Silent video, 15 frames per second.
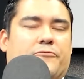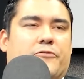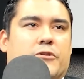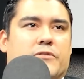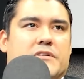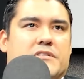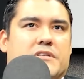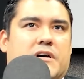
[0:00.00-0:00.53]

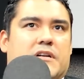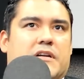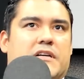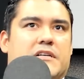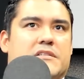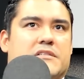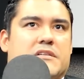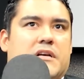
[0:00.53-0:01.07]
focus on
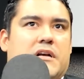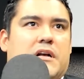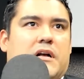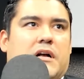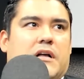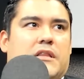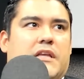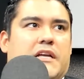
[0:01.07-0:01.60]
is
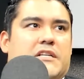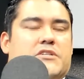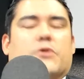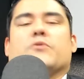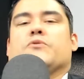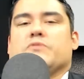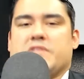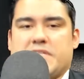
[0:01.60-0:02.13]
the
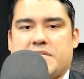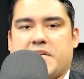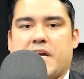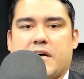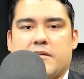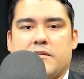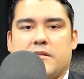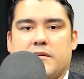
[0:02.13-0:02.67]
total
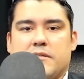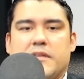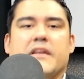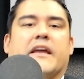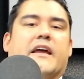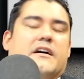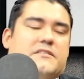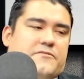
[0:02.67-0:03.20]
discount that
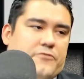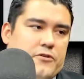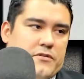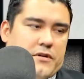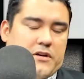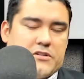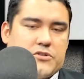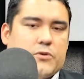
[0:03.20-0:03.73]
accounts for
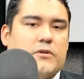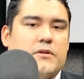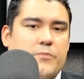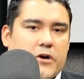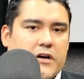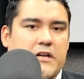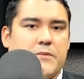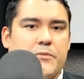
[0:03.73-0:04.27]
control and
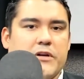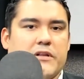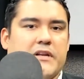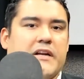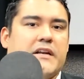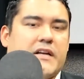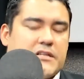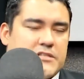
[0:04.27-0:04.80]

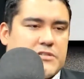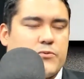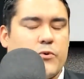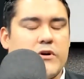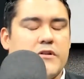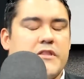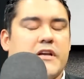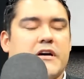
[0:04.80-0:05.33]
marketability, not just
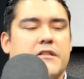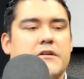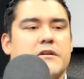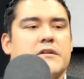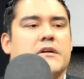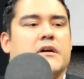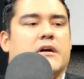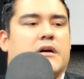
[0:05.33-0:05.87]
one or the other.
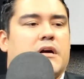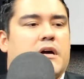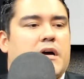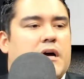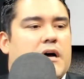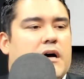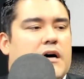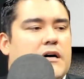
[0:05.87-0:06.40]

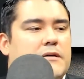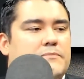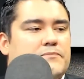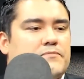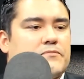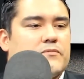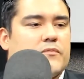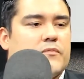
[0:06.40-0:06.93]

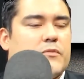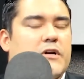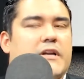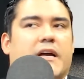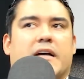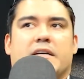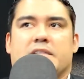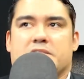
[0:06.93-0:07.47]
But
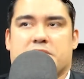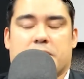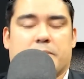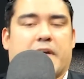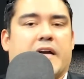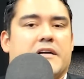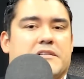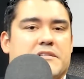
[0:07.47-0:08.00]
yeah, in some
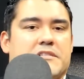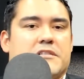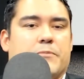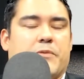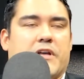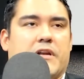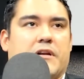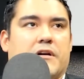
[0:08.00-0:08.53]
cases,
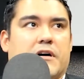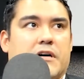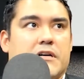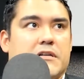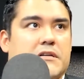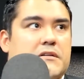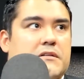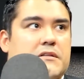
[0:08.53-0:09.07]
depending
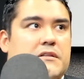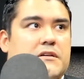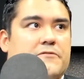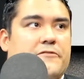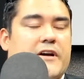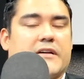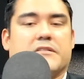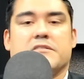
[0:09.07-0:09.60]
on the
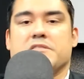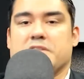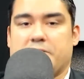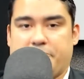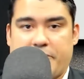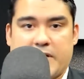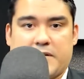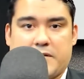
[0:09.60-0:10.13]
factors that
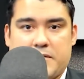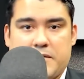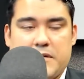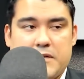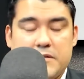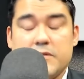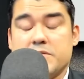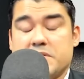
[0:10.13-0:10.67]
affect
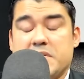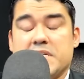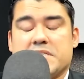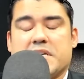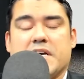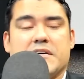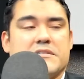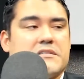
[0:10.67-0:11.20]
those
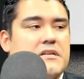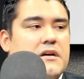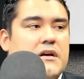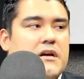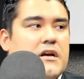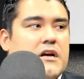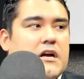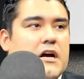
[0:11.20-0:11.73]
discounts,
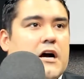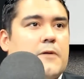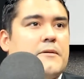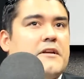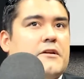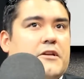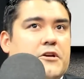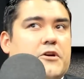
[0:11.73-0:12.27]

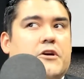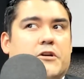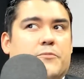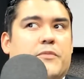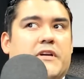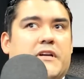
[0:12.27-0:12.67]
you could